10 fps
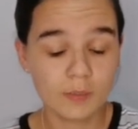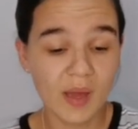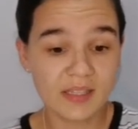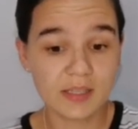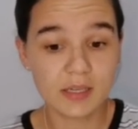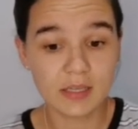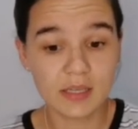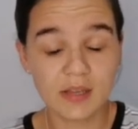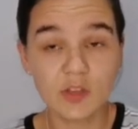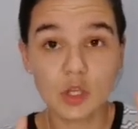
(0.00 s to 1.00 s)
basically
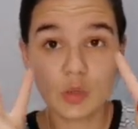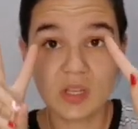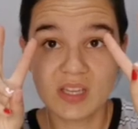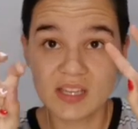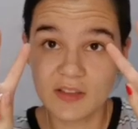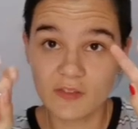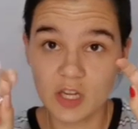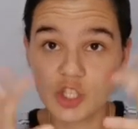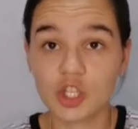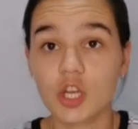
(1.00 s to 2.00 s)
giving you the
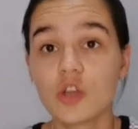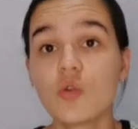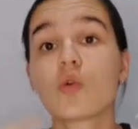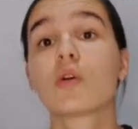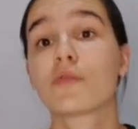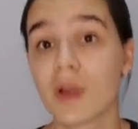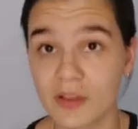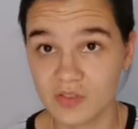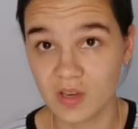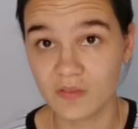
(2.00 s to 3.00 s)
definition or the
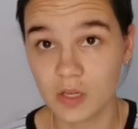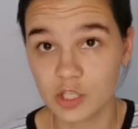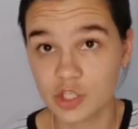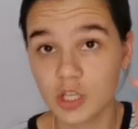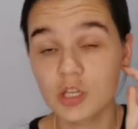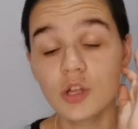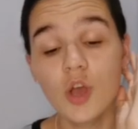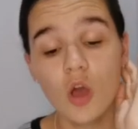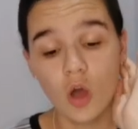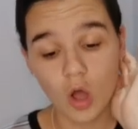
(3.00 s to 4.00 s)
rough definition
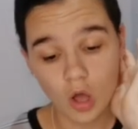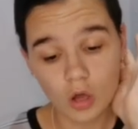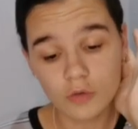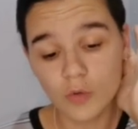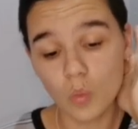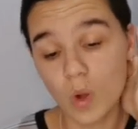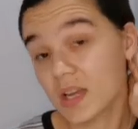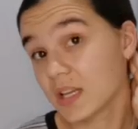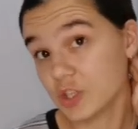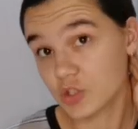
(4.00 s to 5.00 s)
of
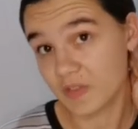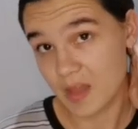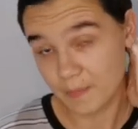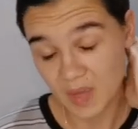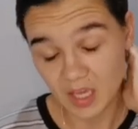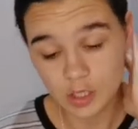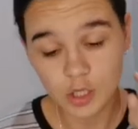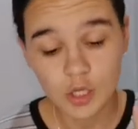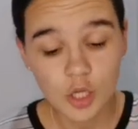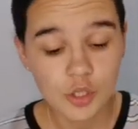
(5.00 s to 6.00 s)
what each of them
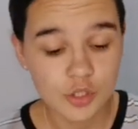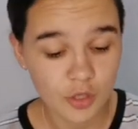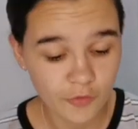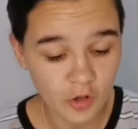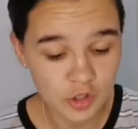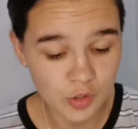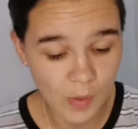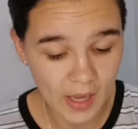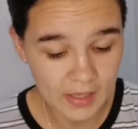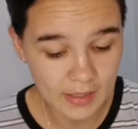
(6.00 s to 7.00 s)
mean. So the first
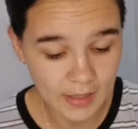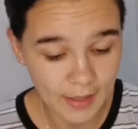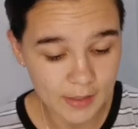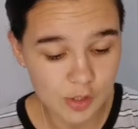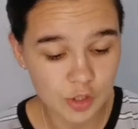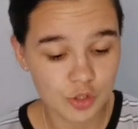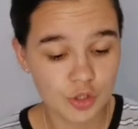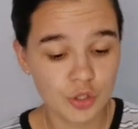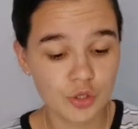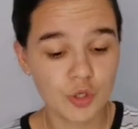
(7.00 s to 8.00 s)
one is
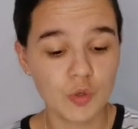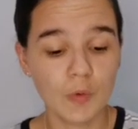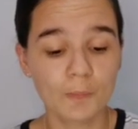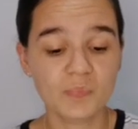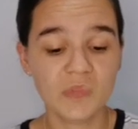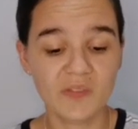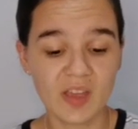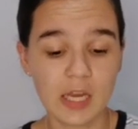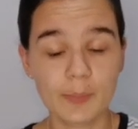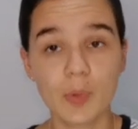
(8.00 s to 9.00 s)
to
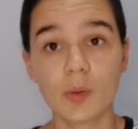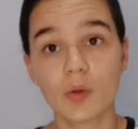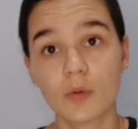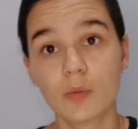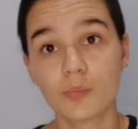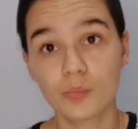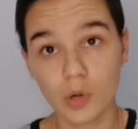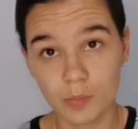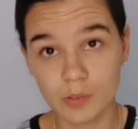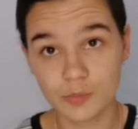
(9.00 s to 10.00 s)
develop
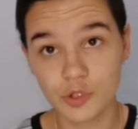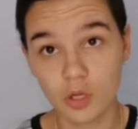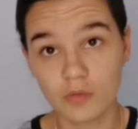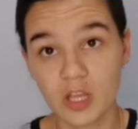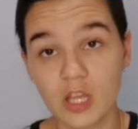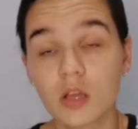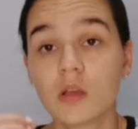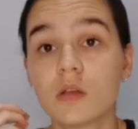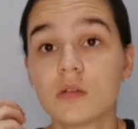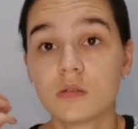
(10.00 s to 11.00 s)
problem-solving
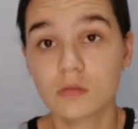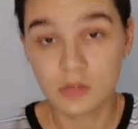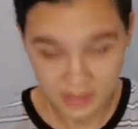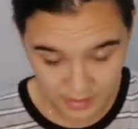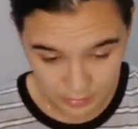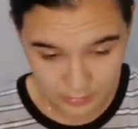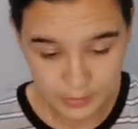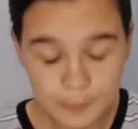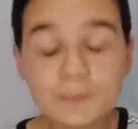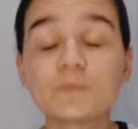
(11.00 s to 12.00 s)
skills.